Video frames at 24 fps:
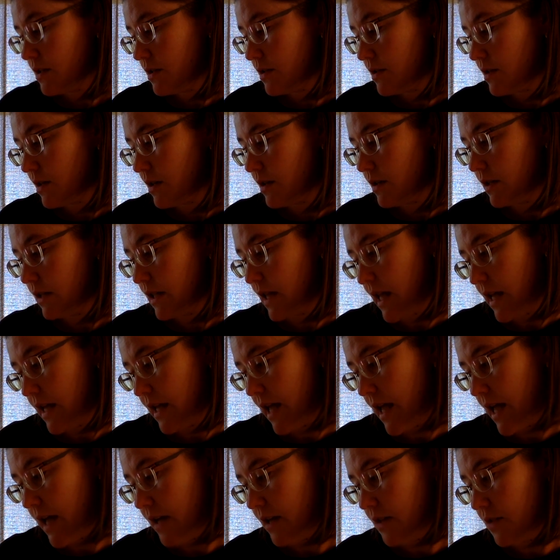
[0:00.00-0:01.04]
start
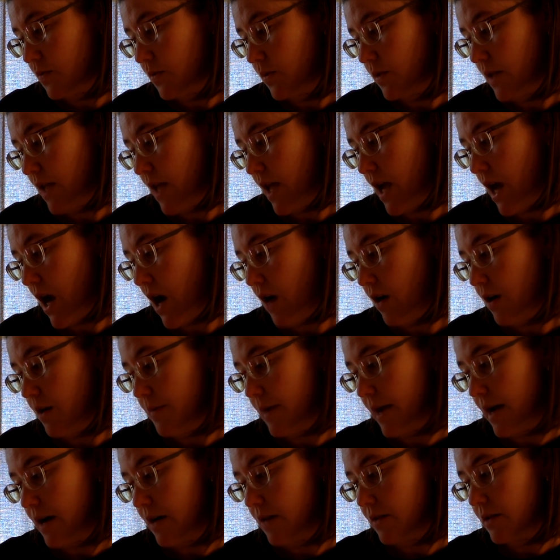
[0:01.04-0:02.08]
laying eggs when they are
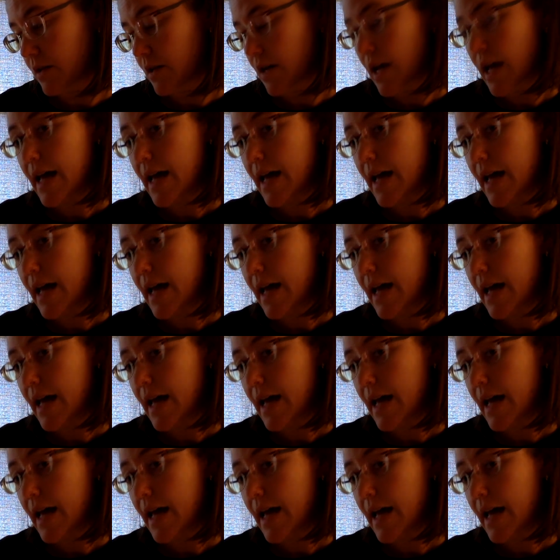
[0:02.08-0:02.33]
about